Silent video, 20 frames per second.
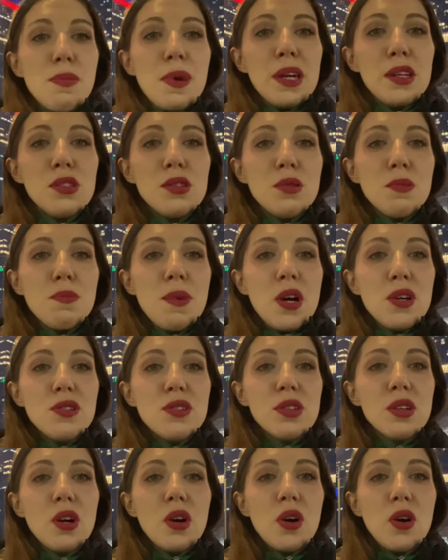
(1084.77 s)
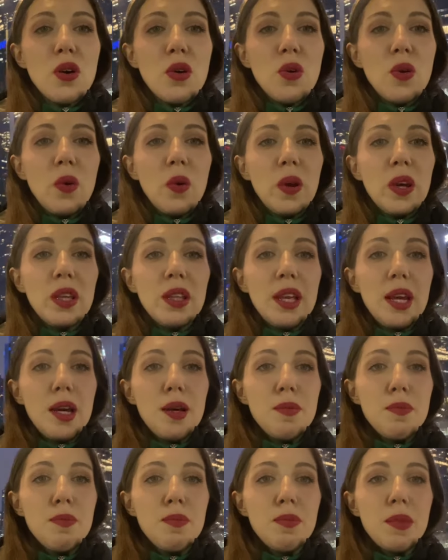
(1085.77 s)
back to Moscow and
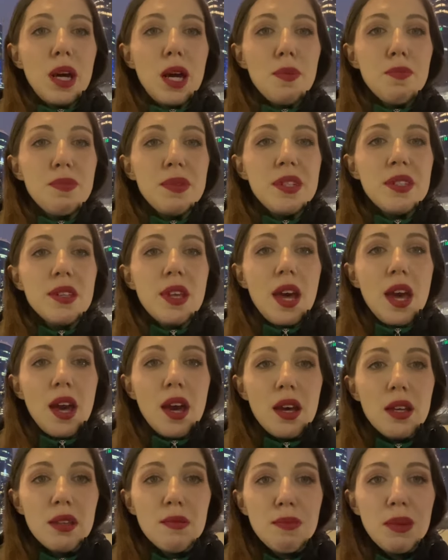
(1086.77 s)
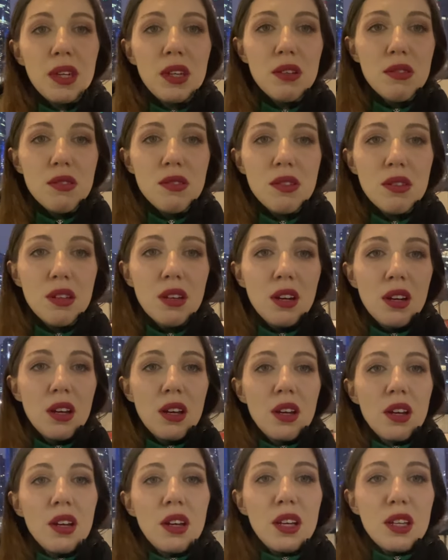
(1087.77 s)
I'm upset because
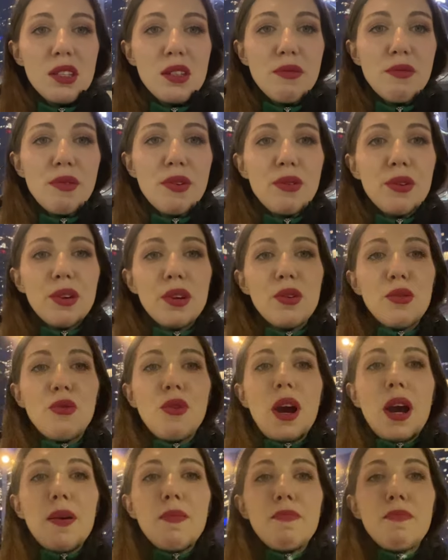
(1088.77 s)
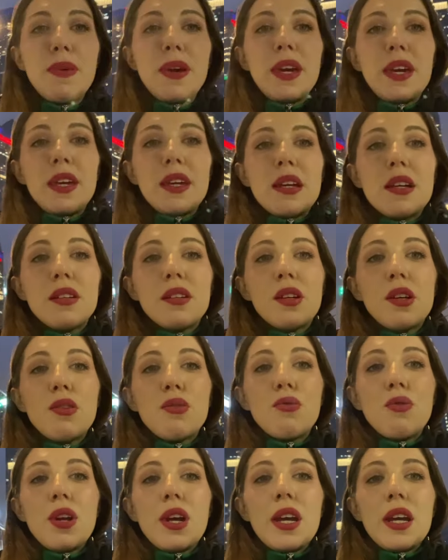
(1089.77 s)
it's very grumpy and
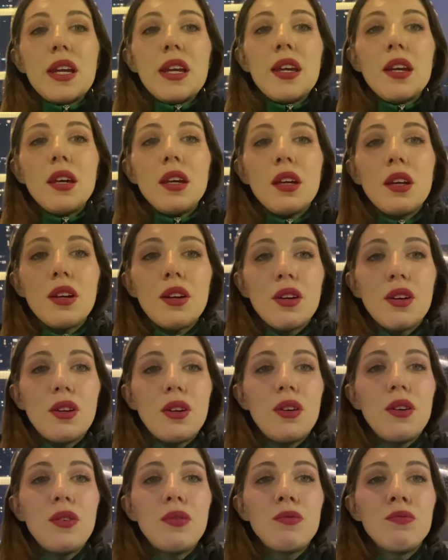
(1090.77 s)
gray here.